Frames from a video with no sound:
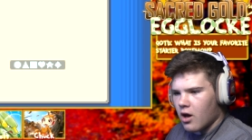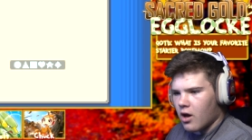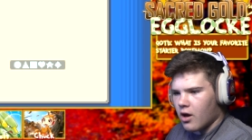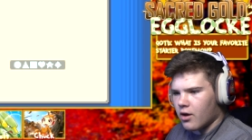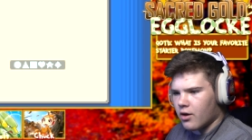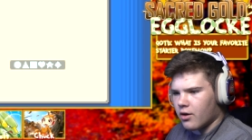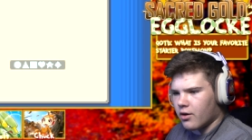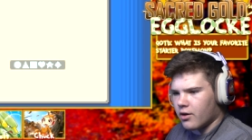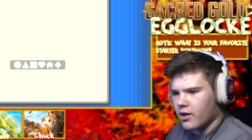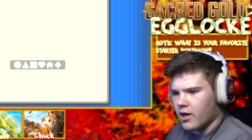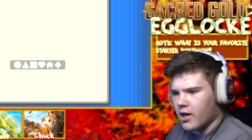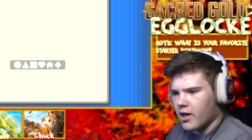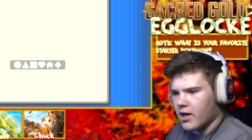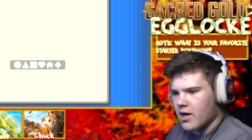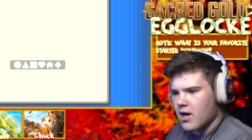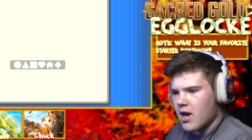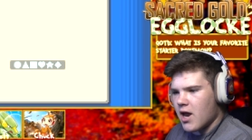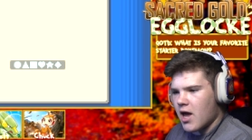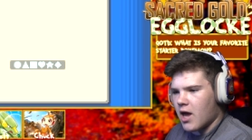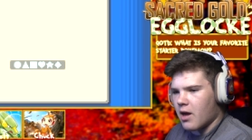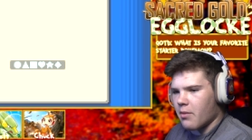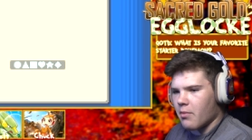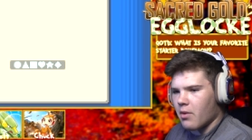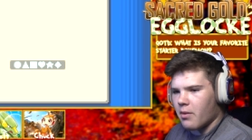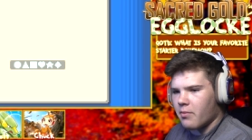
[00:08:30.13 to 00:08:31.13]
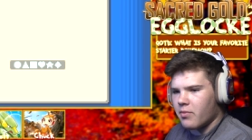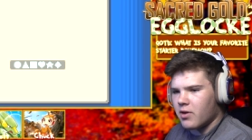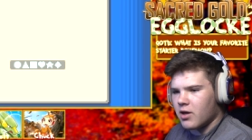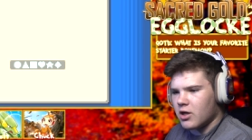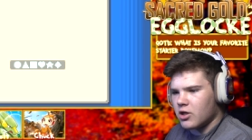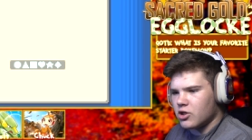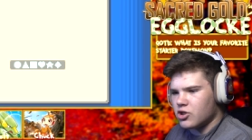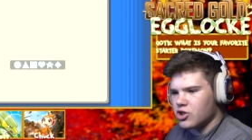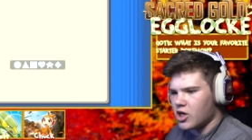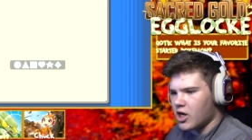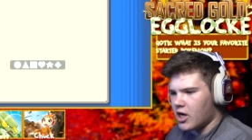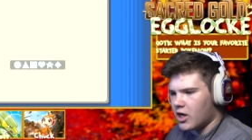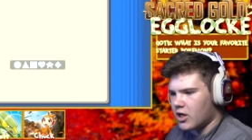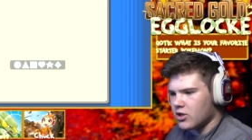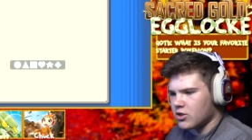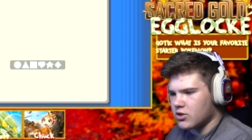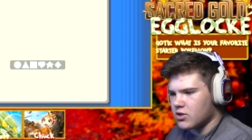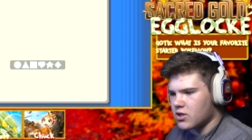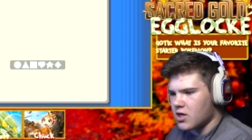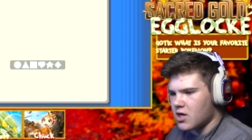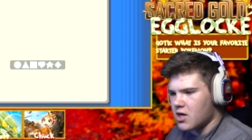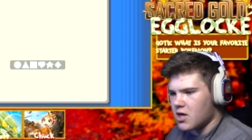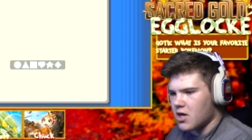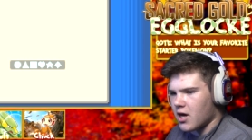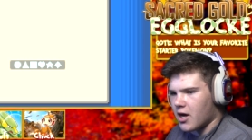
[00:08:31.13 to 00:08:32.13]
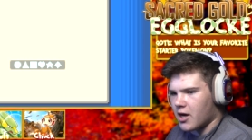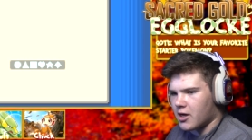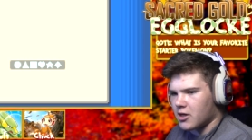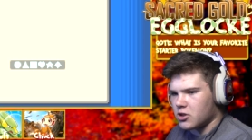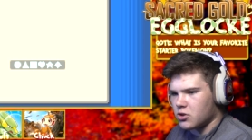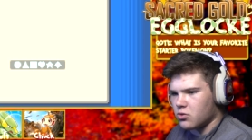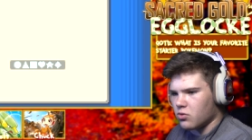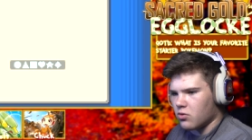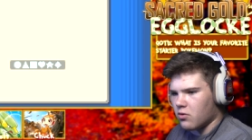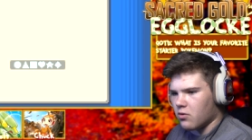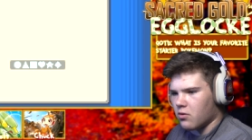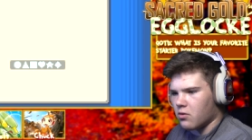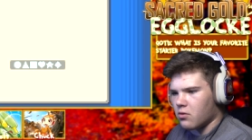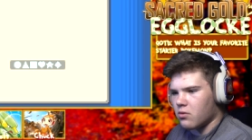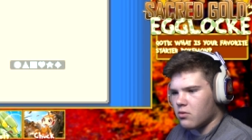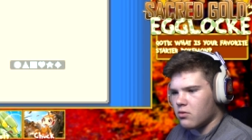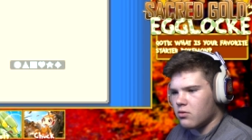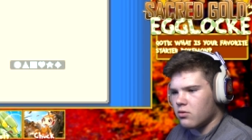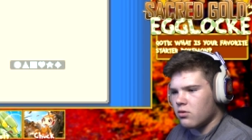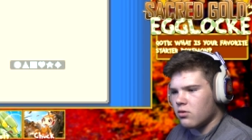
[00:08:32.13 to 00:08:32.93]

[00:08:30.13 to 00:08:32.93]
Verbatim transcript: or not name, I'm going to change the actual